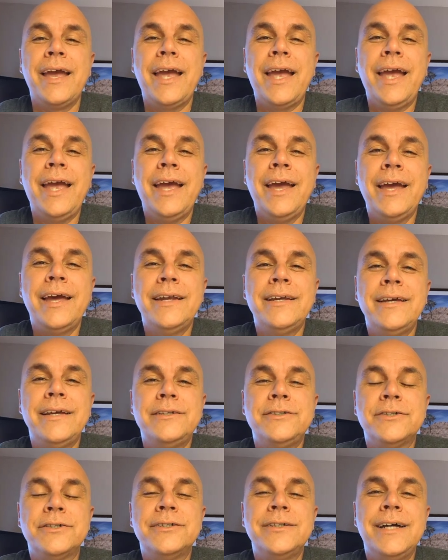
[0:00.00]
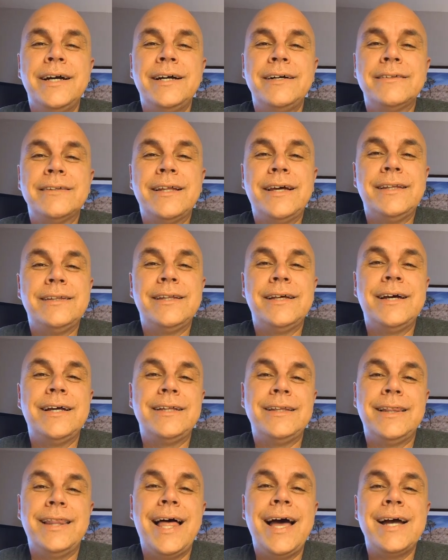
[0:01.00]
and it turned out
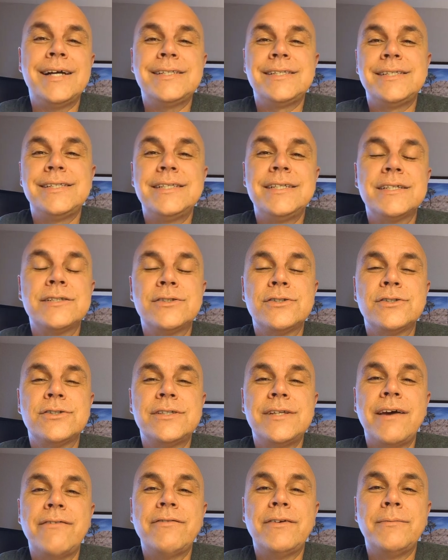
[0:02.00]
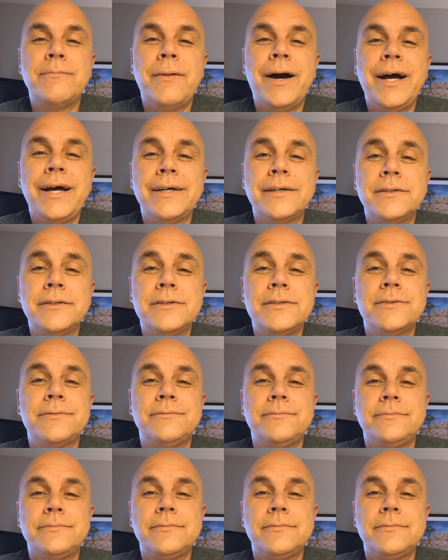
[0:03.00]
that last 6 or 7 miles